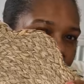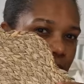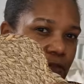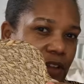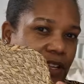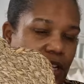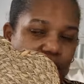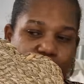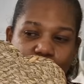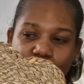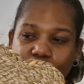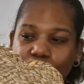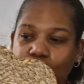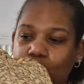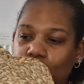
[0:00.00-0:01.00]
I think that's what
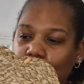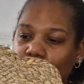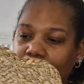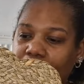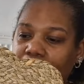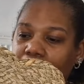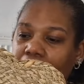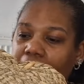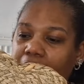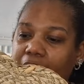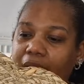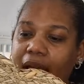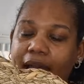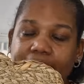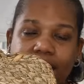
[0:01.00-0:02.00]
you call it,
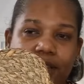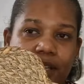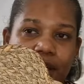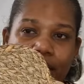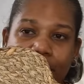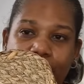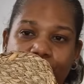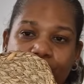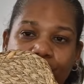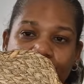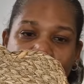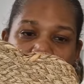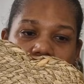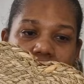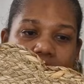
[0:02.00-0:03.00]
and
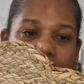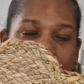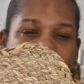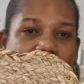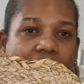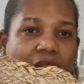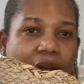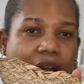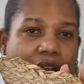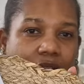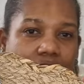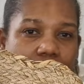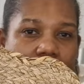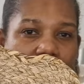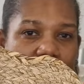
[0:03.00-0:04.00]
it's like
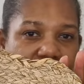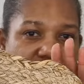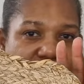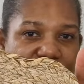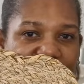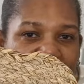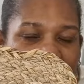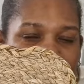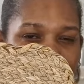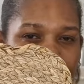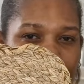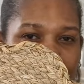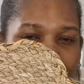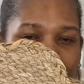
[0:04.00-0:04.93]
kind of shaped a